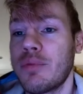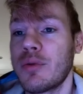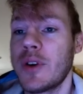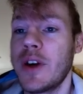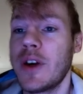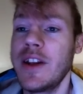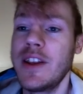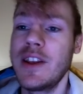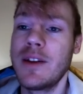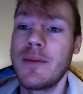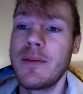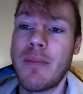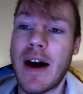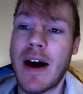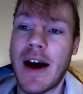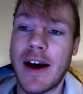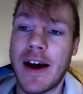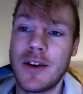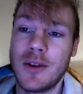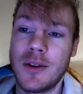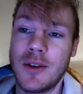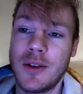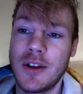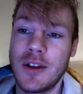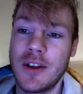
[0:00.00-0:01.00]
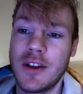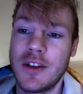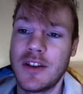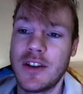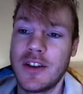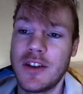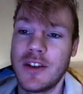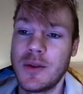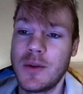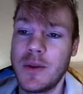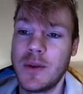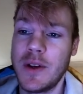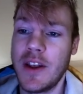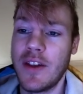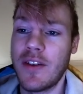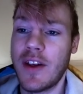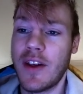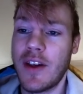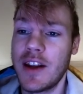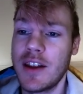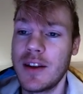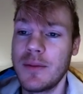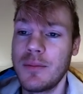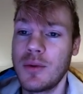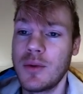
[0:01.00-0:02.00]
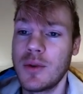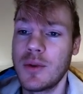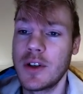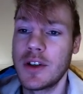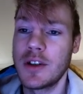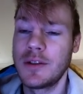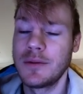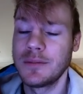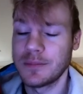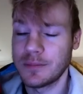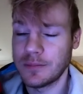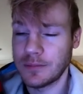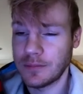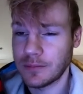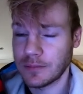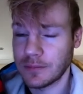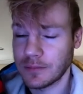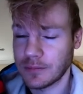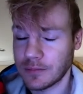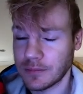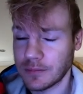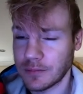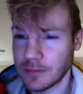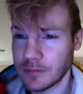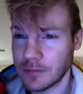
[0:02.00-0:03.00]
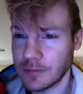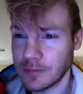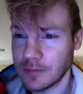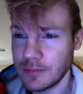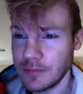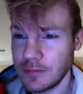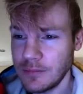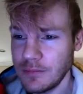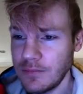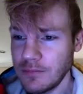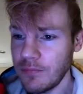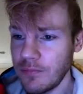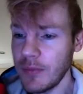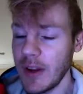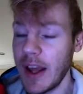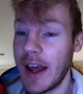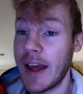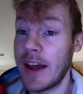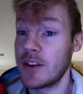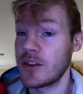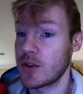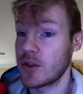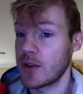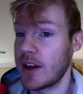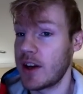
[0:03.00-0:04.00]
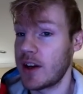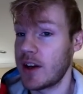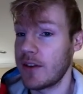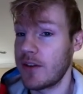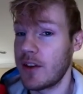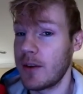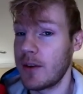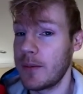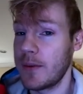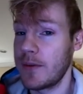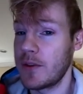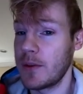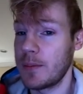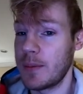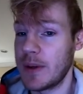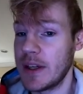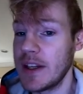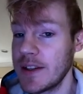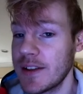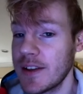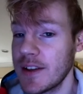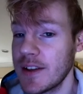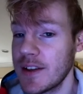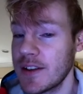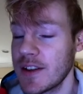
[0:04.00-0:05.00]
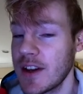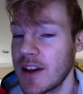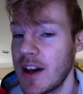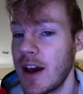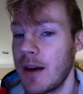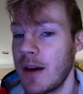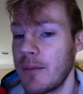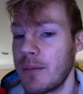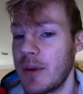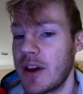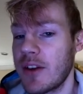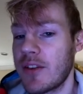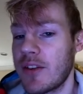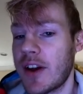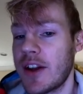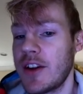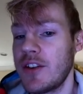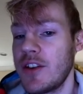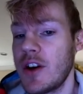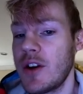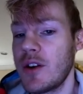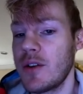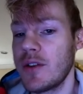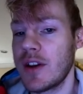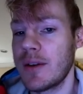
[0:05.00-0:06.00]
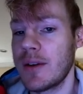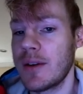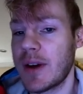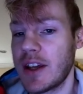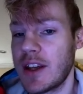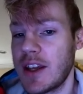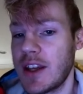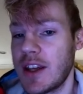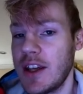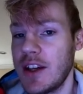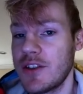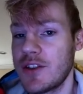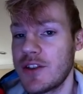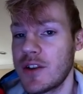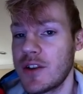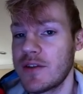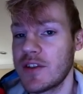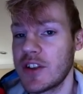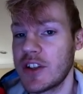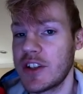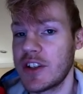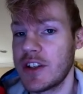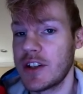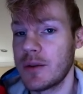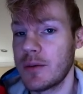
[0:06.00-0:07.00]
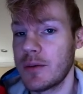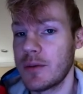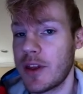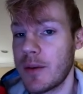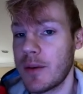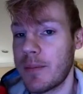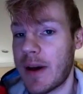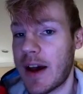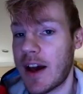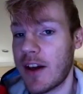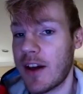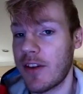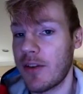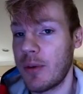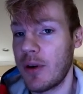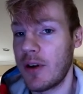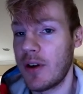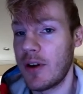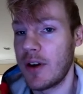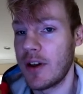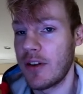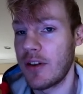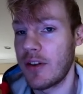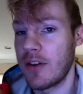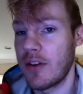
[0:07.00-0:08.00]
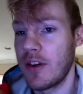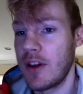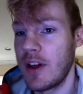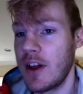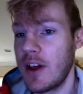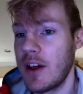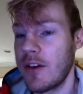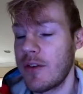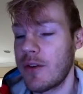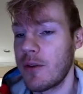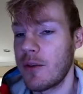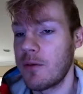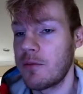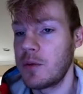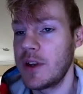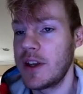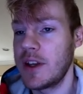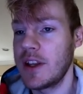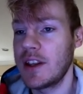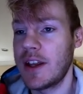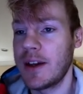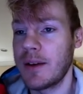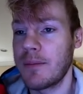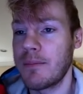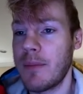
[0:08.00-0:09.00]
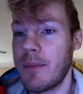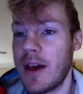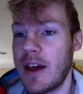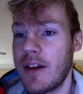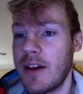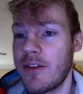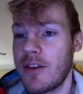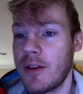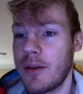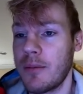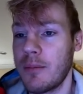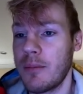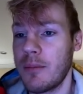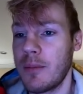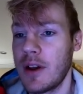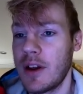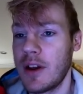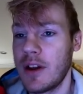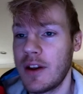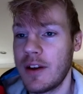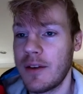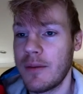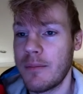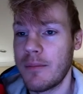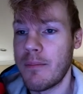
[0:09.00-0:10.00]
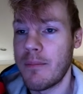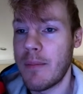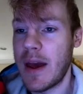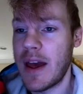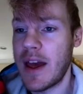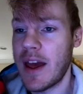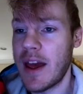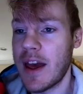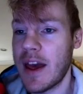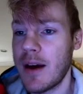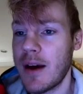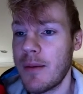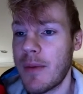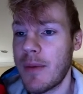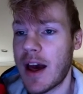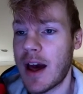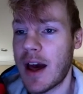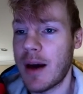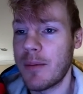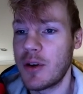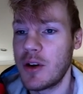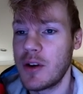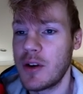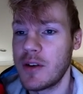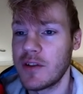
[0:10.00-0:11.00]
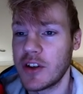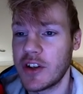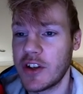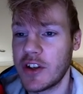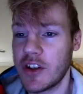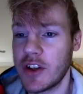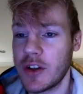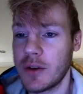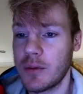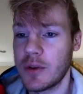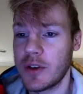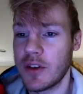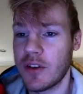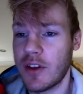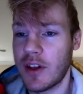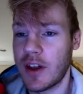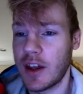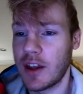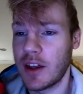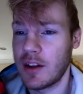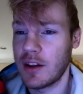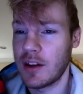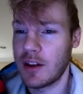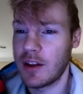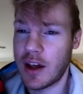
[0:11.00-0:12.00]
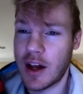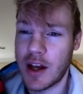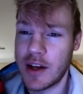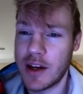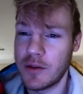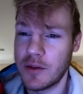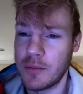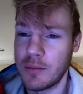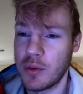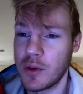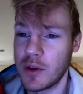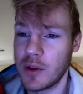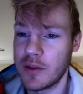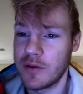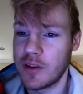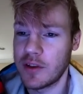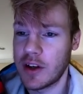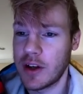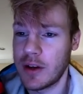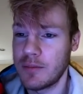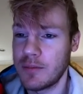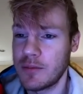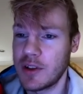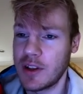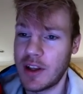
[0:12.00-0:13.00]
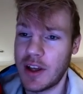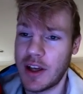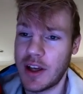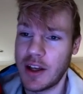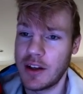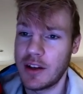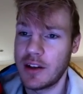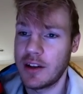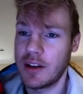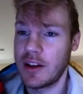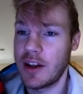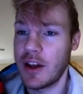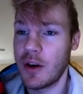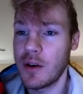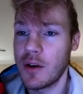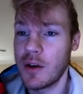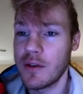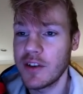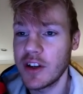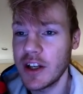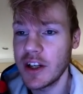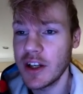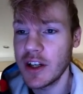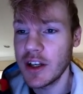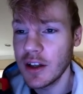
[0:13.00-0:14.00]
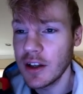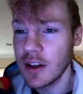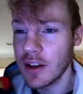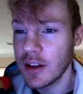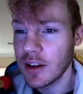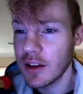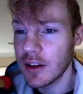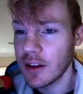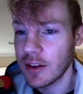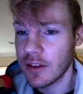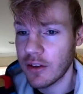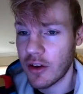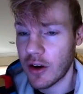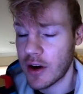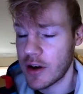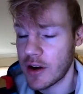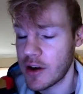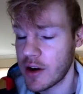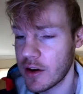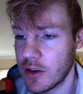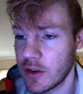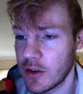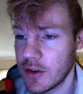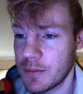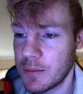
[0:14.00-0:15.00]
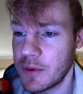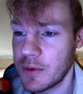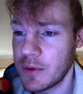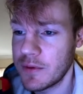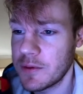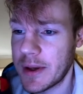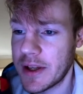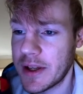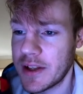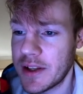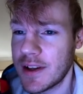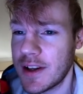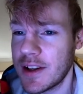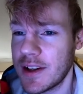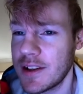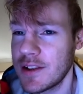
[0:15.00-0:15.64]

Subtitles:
the battle to the queen side of the board and trade off some of the pieces, because I know that my king is over here with the passed pawns. So if we can like make some mayhem happen over here where it's like kind of important for him to like get over here. Sorry, none of those moves made sense.